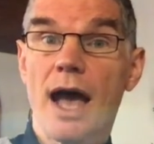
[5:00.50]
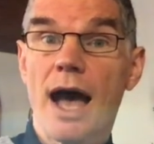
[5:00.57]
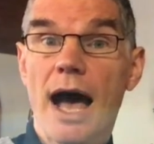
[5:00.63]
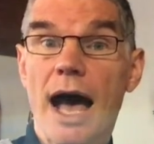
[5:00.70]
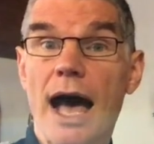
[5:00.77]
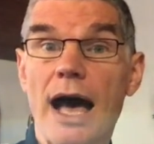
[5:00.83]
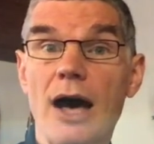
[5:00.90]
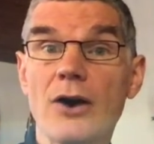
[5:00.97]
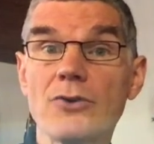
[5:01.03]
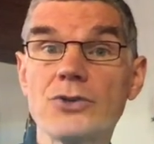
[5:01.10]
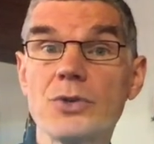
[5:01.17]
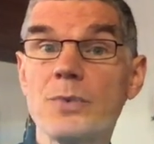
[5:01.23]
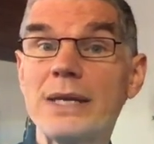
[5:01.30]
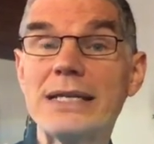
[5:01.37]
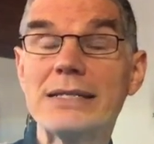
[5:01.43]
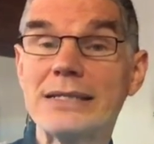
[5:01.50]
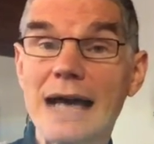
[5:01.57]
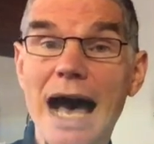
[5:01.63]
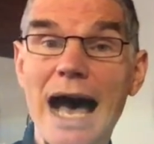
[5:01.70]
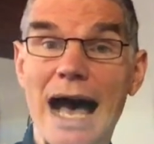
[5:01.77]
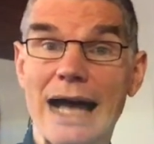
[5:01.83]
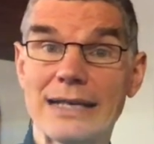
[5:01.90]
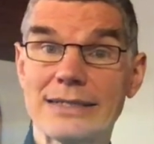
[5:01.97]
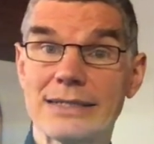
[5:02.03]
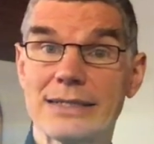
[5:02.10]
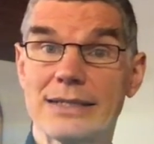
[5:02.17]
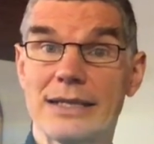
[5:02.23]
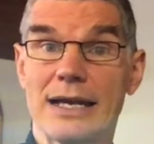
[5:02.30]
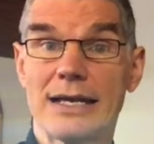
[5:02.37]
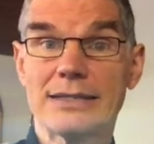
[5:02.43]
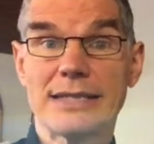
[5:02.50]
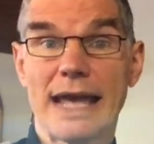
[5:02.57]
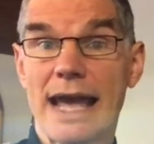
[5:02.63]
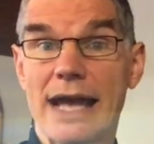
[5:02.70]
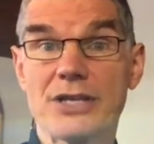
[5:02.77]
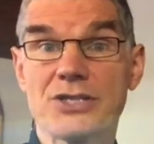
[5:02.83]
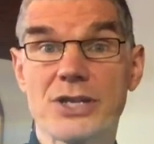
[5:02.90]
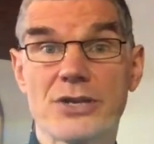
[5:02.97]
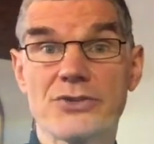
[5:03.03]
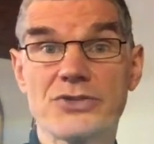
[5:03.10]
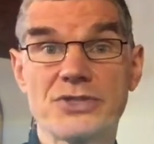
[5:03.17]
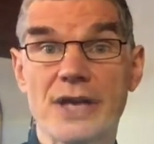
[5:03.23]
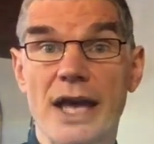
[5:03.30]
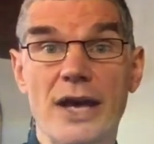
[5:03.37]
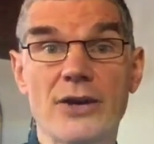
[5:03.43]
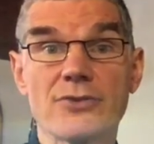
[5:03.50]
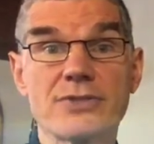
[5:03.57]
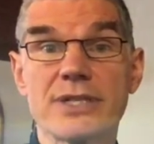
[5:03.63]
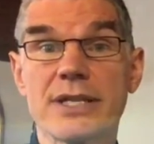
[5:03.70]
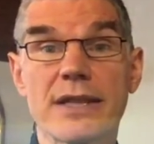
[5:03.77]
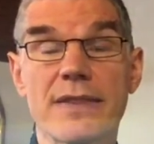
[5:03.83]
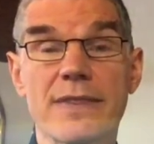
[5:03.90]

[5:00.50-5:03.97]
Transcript: How do we not attach ourselves to the